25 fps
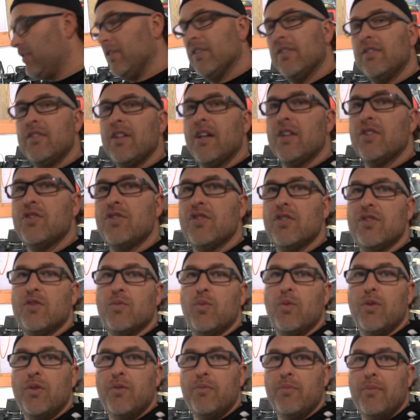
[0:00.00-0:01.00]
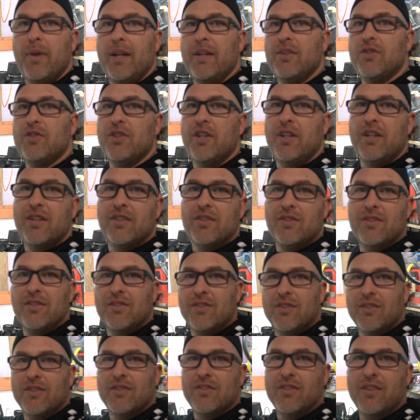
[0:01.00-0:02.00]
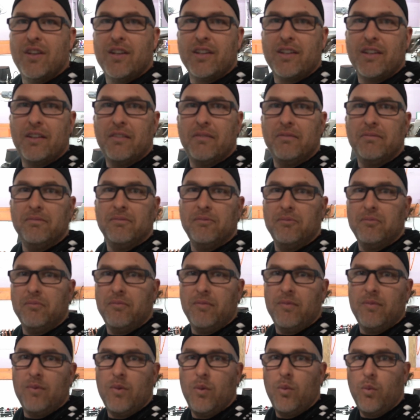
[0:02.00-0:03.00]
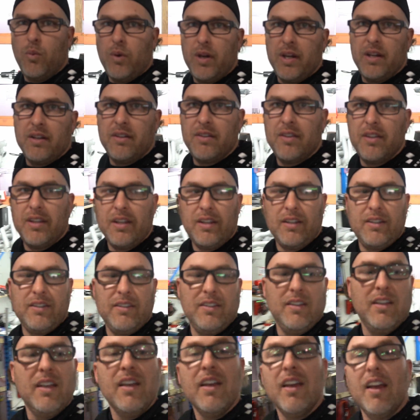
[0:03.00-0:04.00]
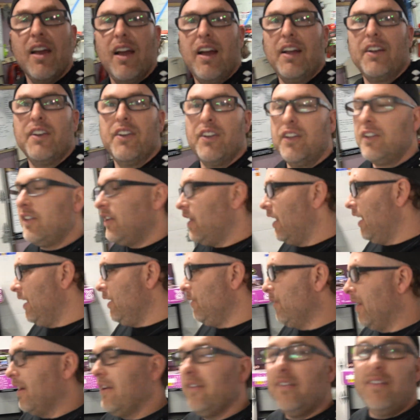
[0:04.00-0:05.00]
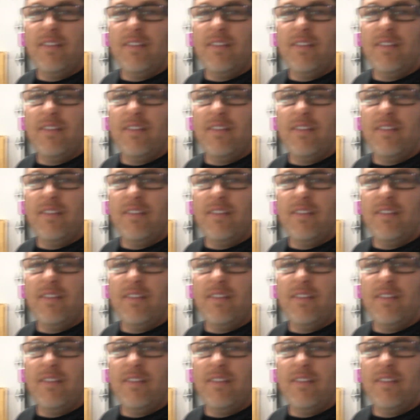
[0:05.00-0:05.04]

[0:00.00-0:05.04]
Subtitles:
going to touch this wooden bench here since it's like a weird thing I do. Anyway,